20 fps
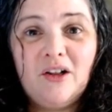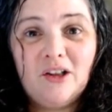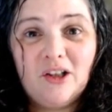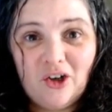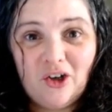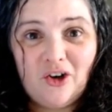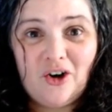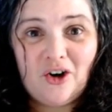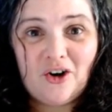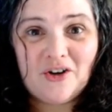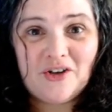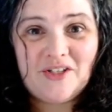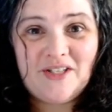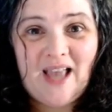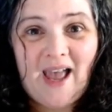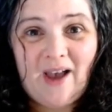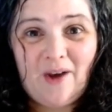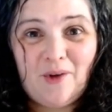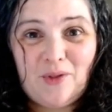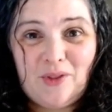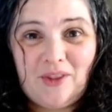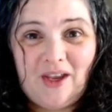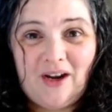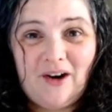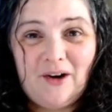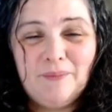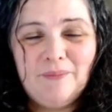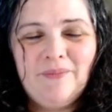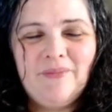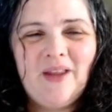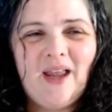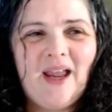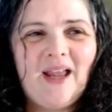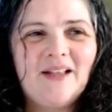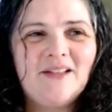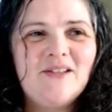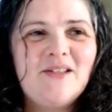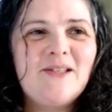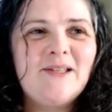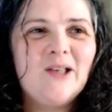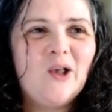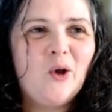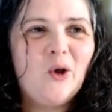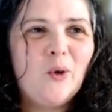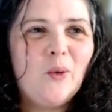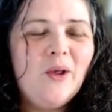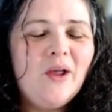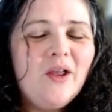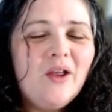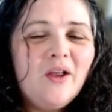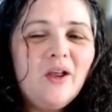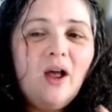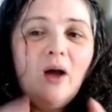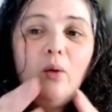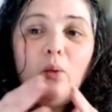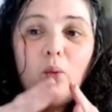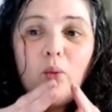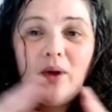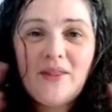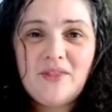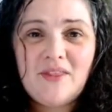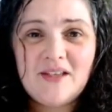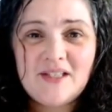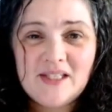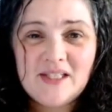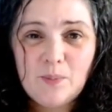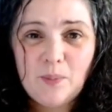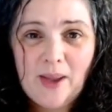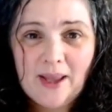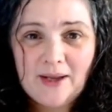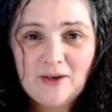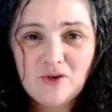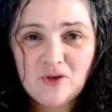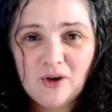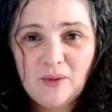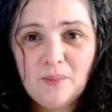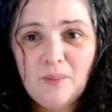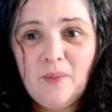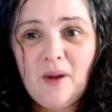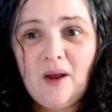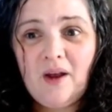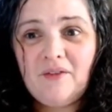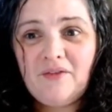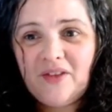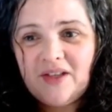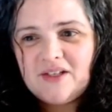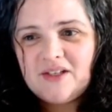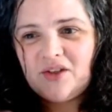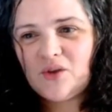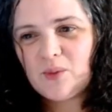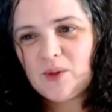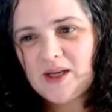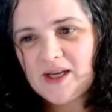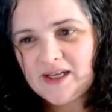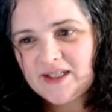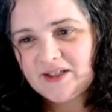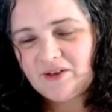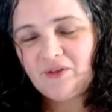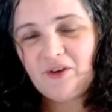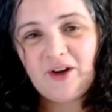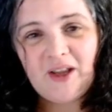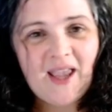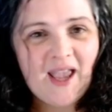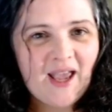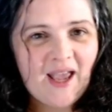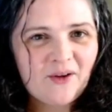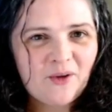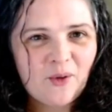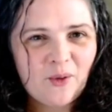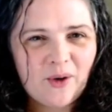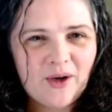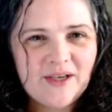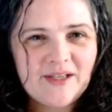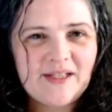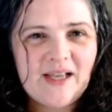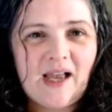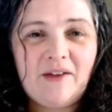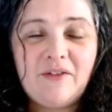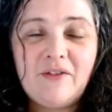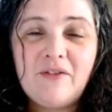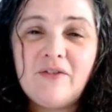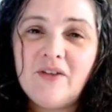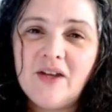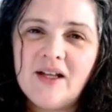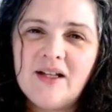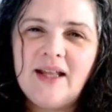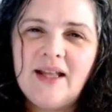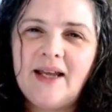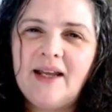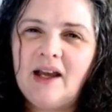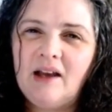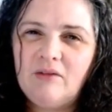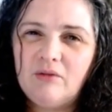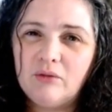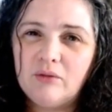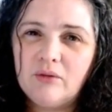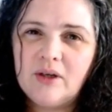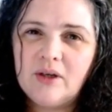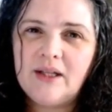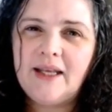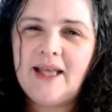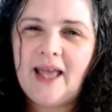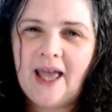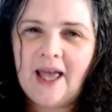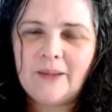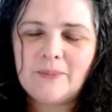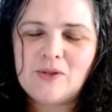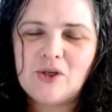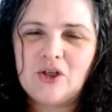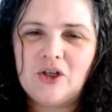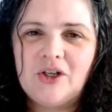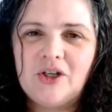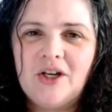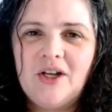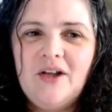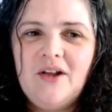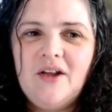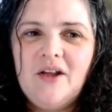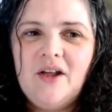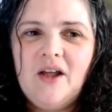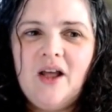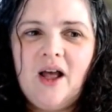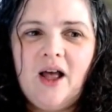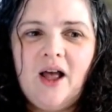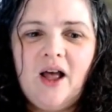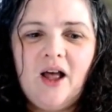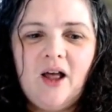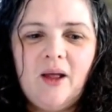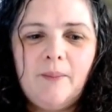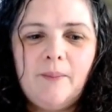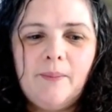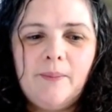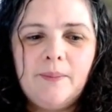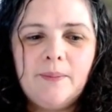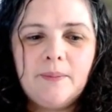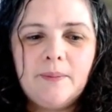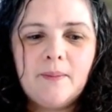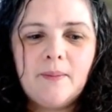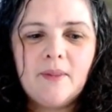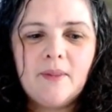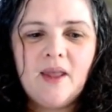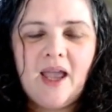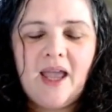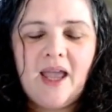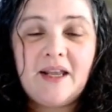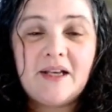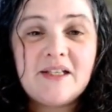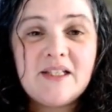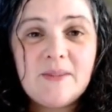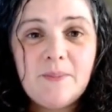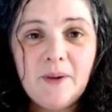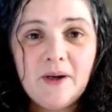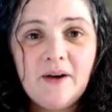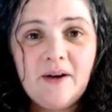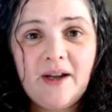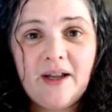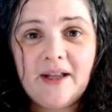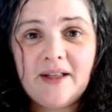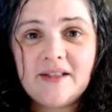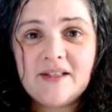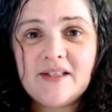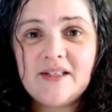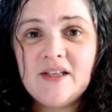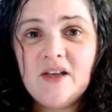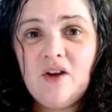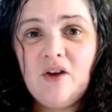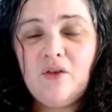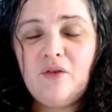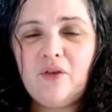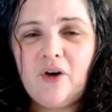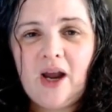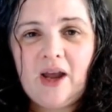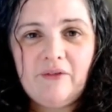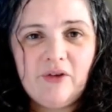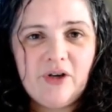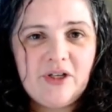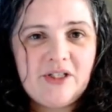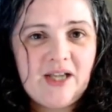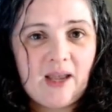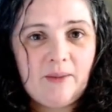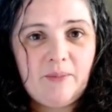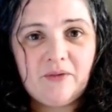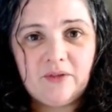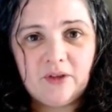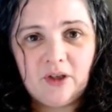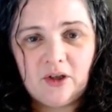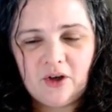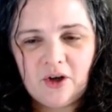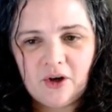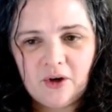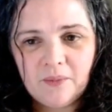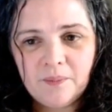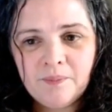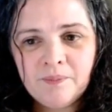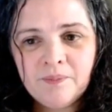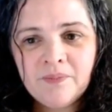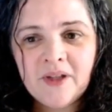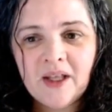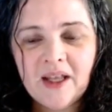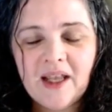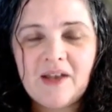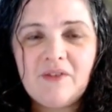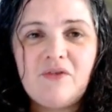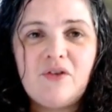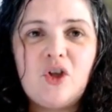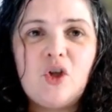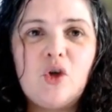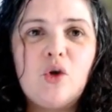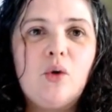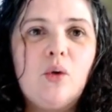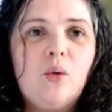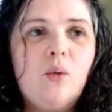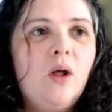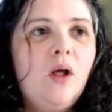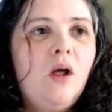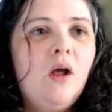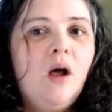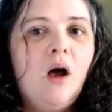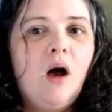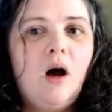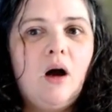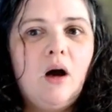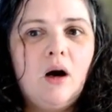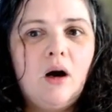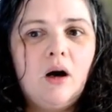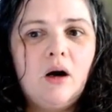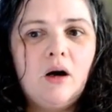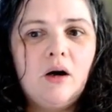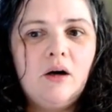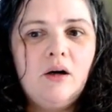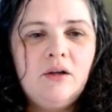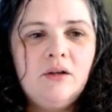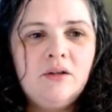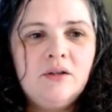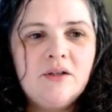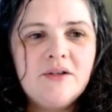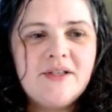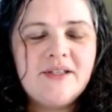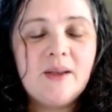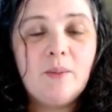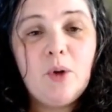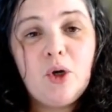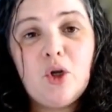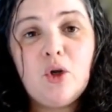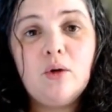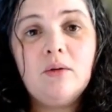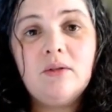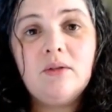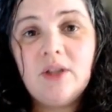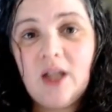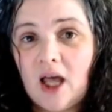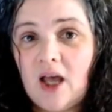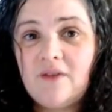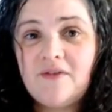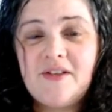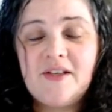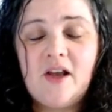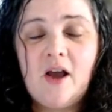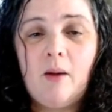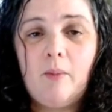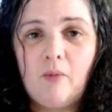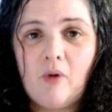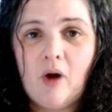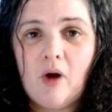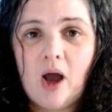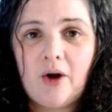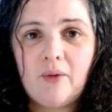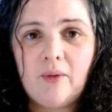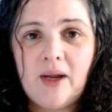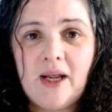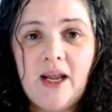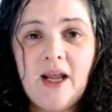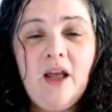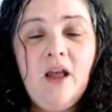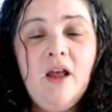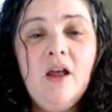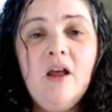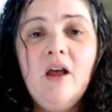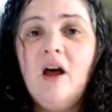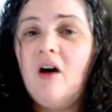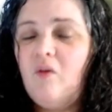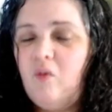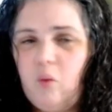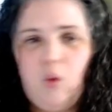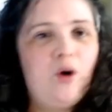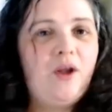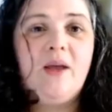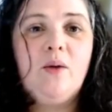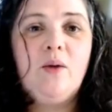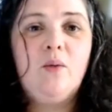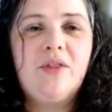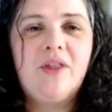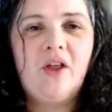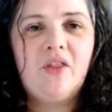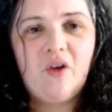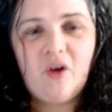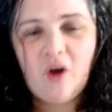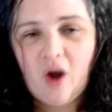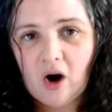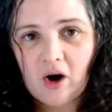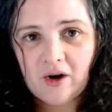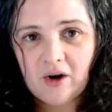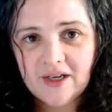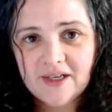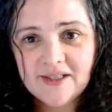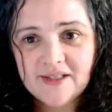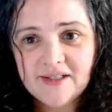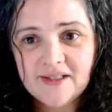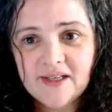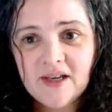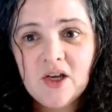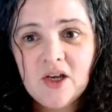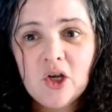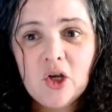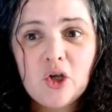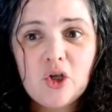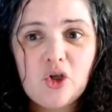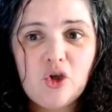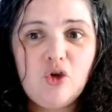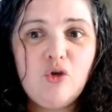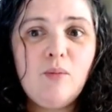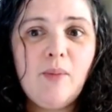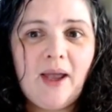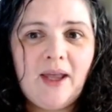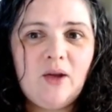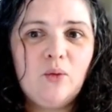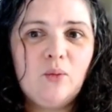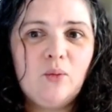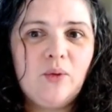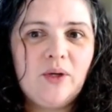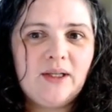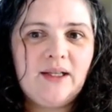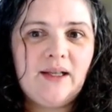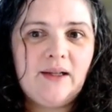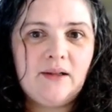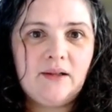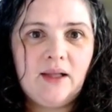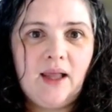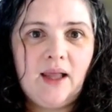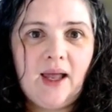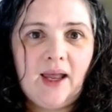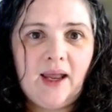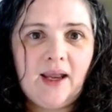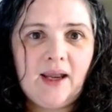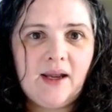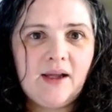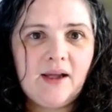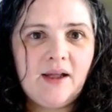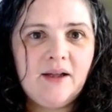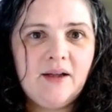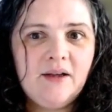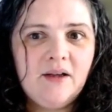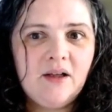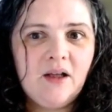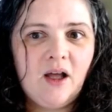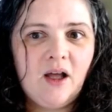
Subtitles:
learners out there. And so with the spectrum of these three different categories, I feel like I've really captured an experience for every type of learner. If you are someone who loves the camaraderie of working with other artists, you might really like